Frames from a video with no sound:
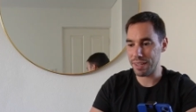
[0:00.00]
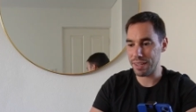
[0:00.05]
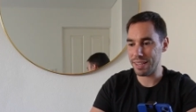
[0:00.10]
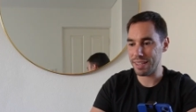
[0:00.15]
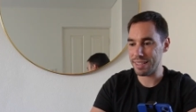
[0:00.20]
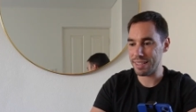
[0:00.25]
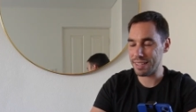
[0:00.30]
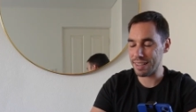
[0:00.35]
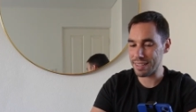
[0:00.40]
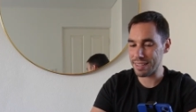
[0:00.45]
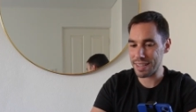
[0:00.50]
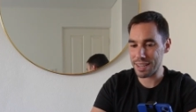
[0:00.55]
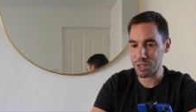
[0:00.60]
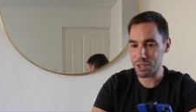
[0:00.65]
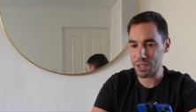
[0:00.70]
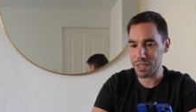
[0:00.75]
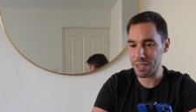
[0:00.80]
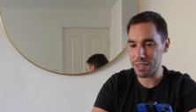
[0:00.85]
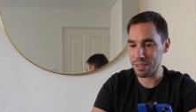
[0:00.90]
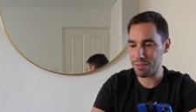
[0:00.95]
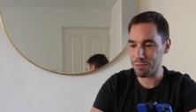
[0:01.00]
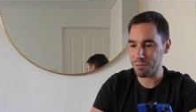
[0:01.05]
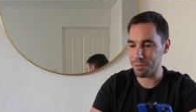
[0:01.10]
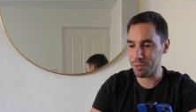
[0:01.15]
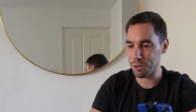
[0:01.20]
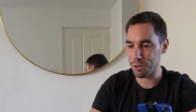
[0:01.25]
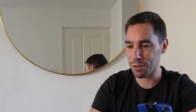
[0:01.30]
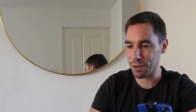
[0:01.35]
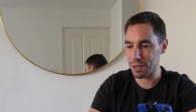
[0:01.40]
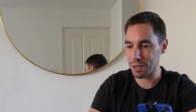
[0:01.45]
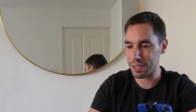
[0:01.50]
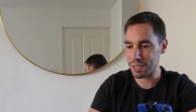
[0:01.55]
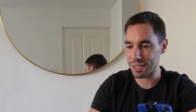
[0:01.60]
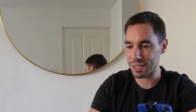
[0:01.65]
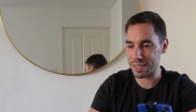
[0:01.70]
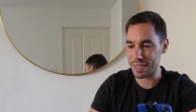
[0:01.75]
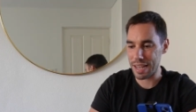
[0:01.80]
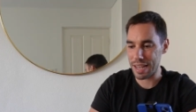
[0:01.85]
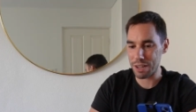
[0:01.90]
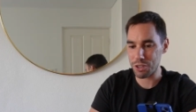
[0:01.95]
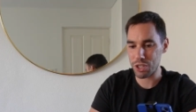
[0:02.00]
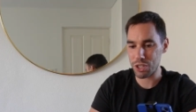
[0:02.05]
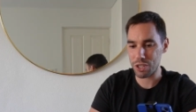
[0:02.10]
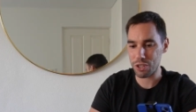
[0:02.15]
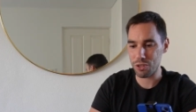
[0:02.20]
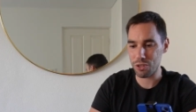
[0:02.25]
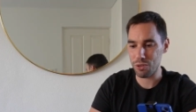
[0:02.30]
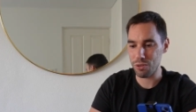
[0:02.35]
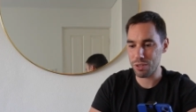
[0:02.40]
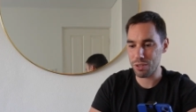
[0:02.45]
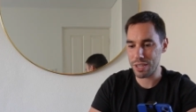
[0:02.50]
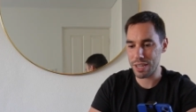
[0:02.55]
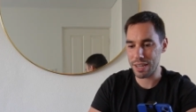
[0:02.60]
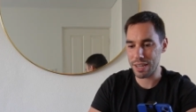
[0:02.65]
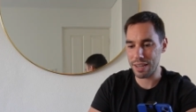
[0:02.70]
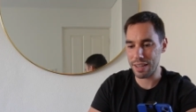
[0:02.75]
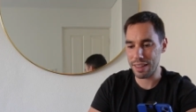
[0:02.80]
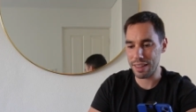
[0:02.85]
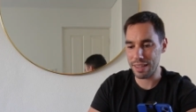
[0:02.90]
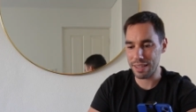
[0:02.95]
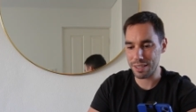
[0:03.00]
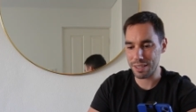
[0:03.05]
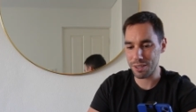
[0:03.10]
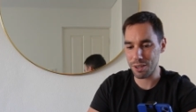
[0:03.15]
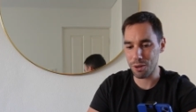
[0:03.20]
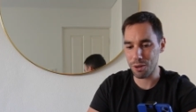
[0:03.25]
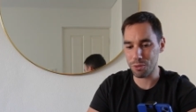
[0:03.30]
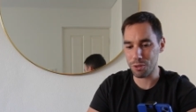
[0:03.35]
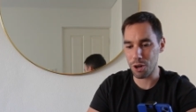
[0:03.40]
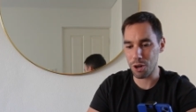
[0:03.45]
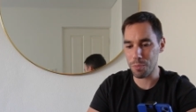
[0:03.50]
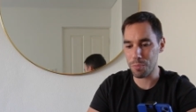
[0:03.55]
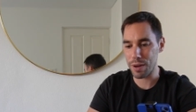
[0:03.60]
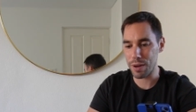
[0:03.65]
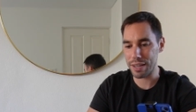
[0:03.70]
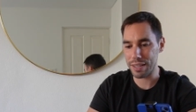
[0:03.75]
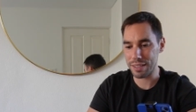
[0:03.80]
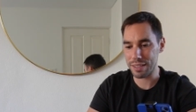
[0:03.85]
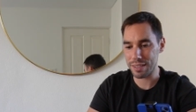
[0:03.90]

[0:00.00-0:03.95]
It does actually feel very nostalgic using this old operating